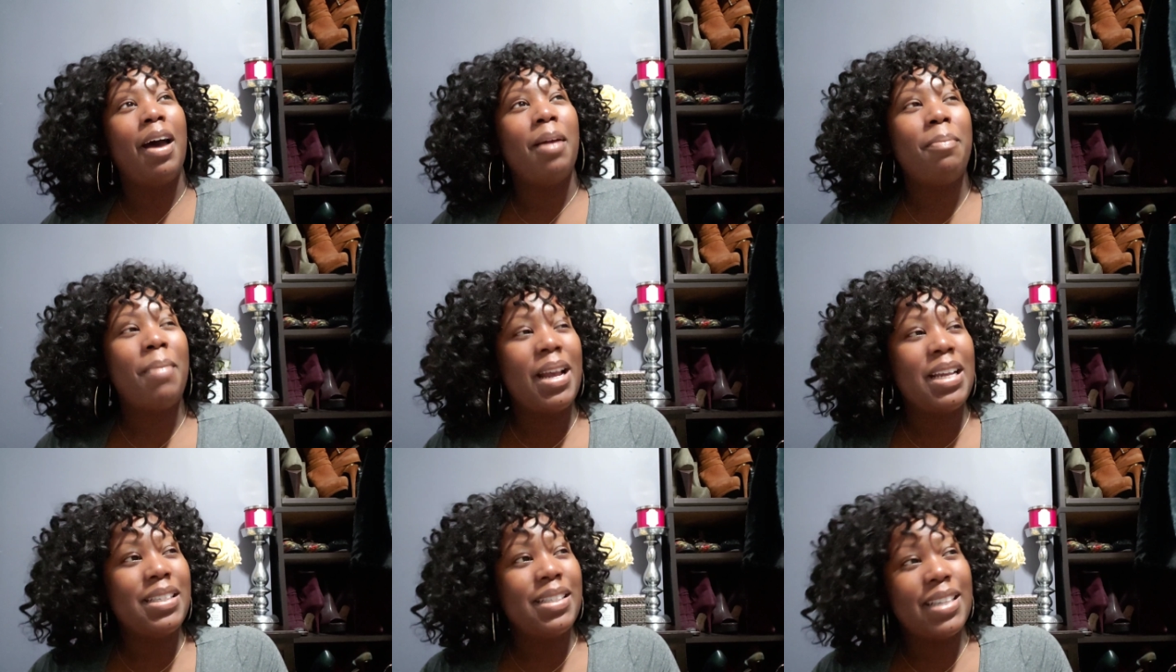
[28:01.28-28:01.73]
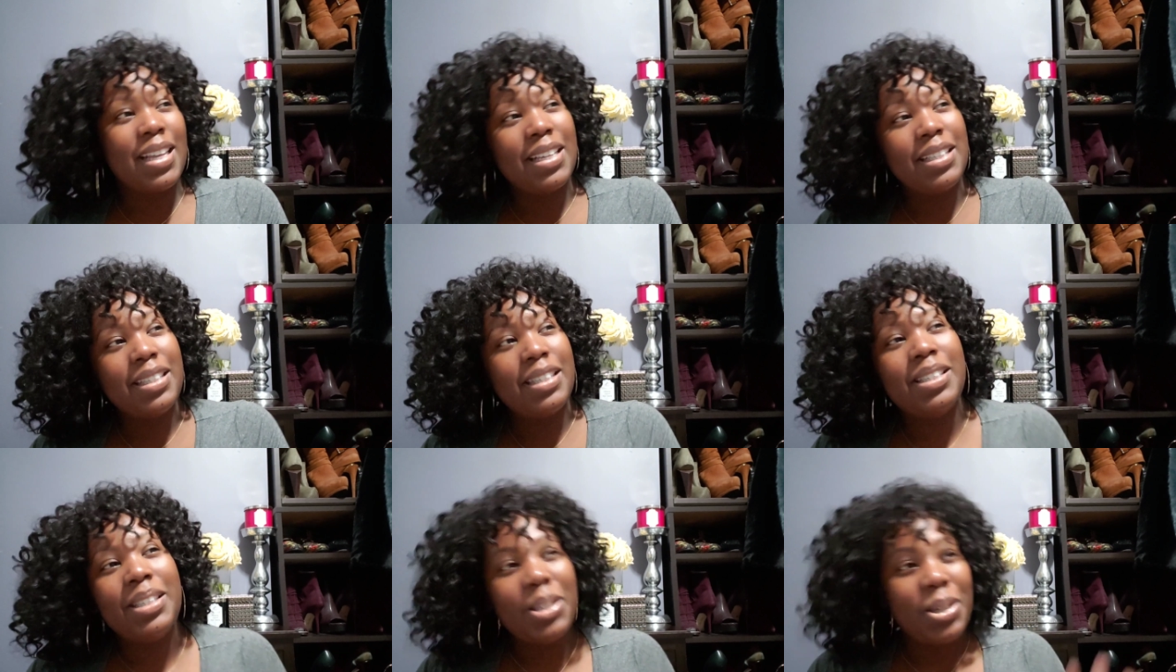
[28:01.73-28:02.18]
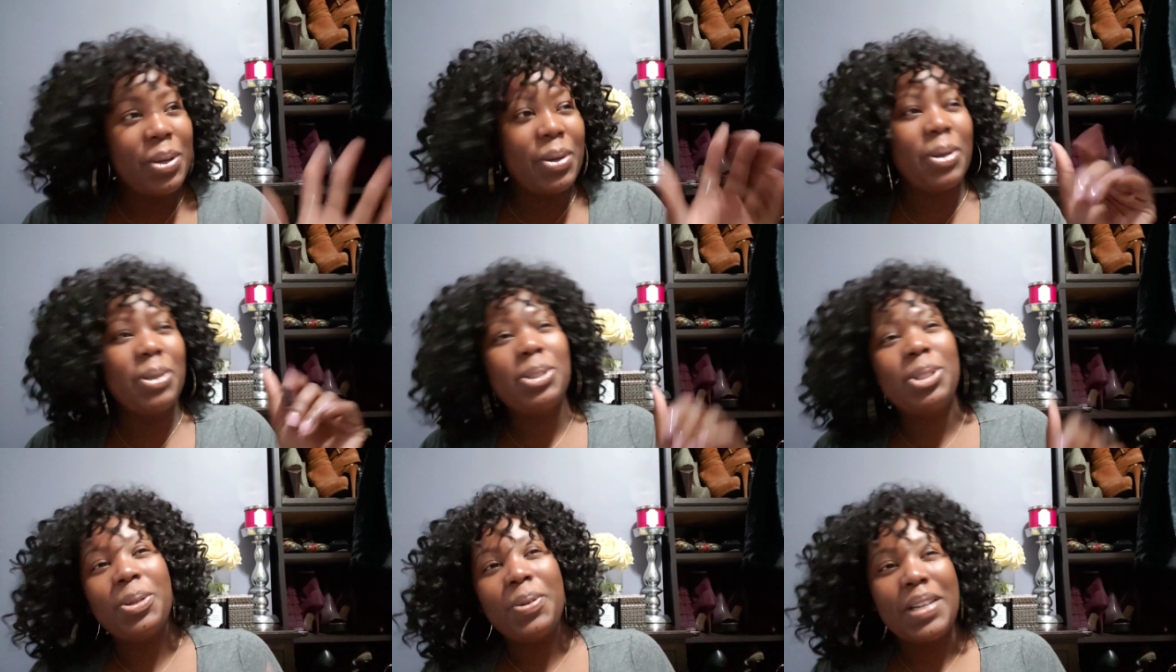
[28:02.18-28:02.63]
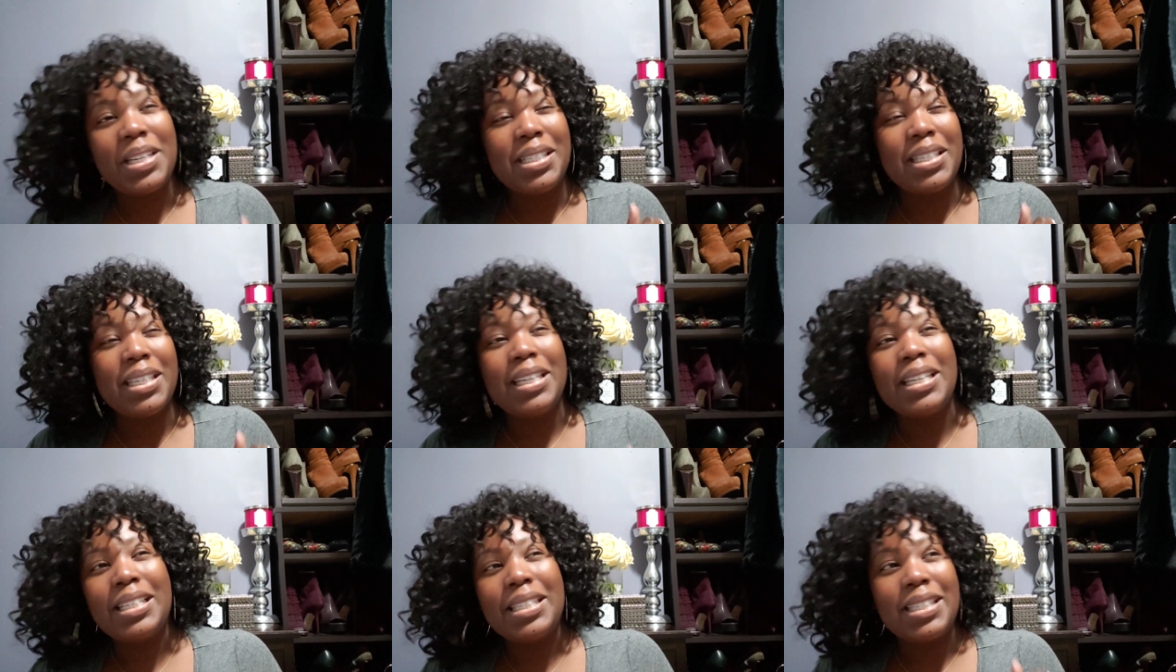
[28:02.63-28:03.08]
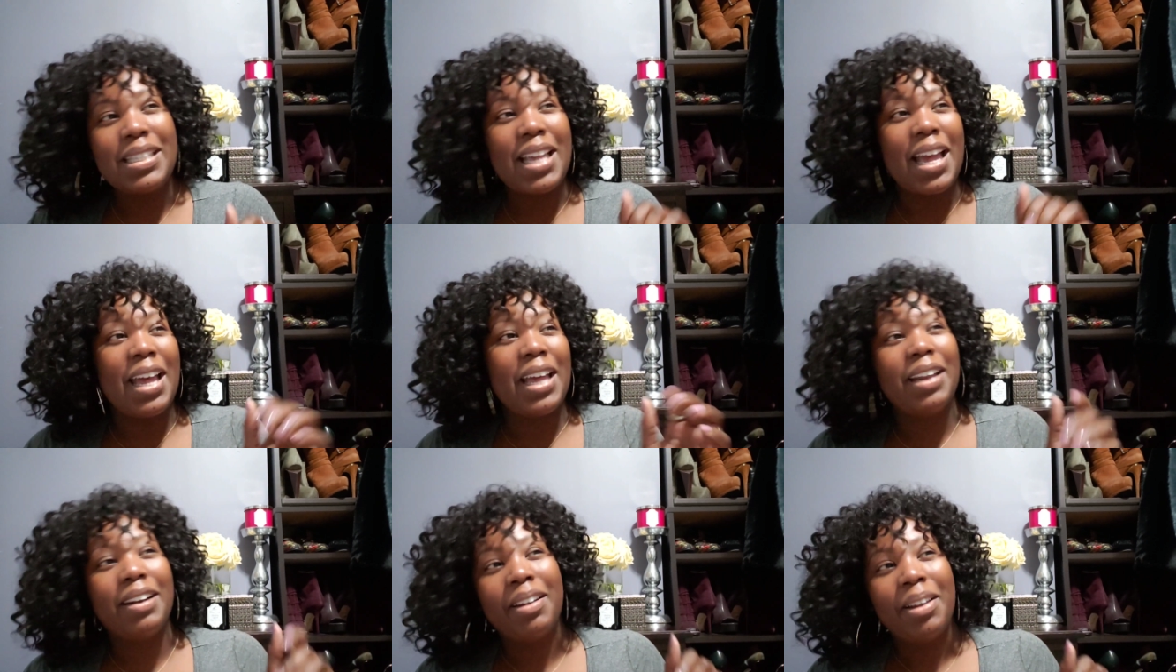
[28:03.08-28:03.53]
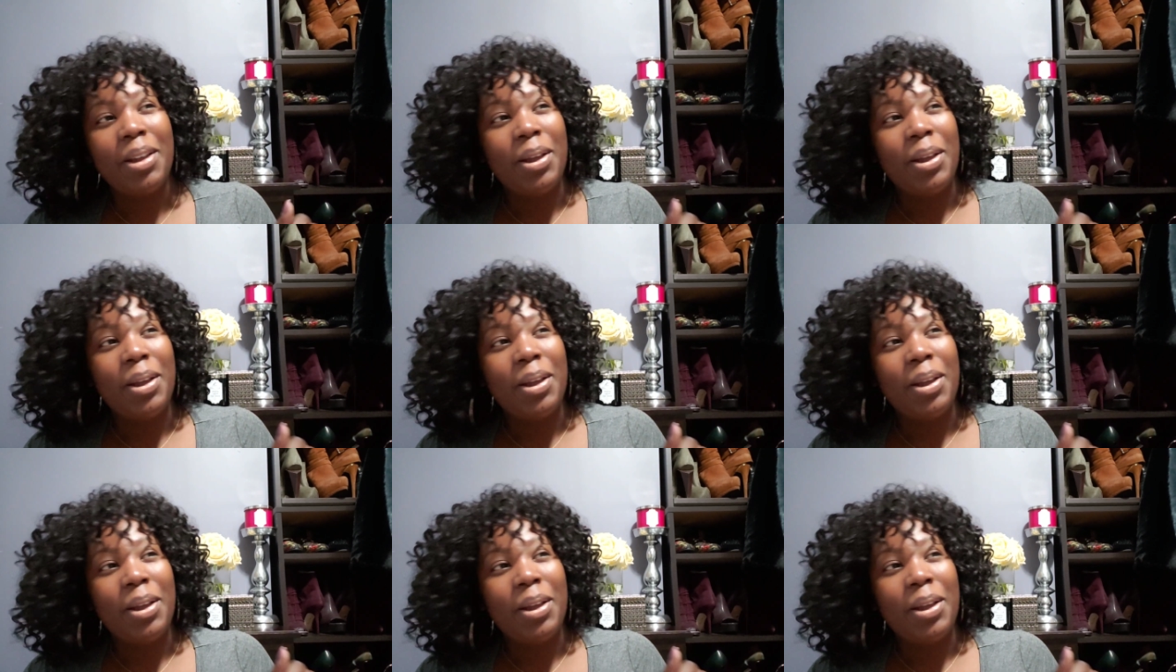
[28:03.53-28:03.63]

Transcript: on my scent, you know, choices, that